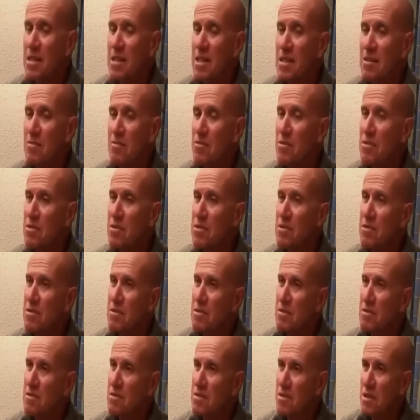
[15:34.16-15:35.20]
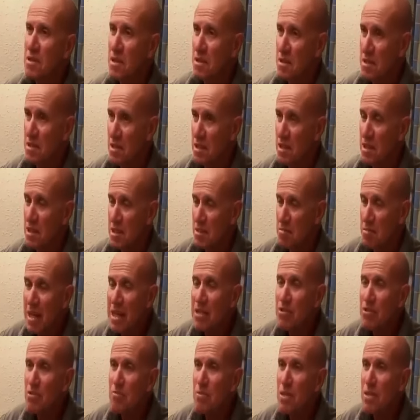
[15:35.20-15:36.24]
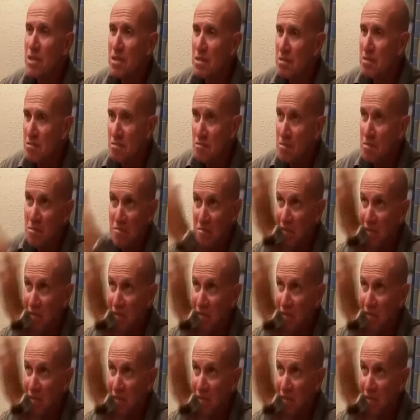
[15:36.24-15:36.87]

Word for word: And he would, he explained to me, I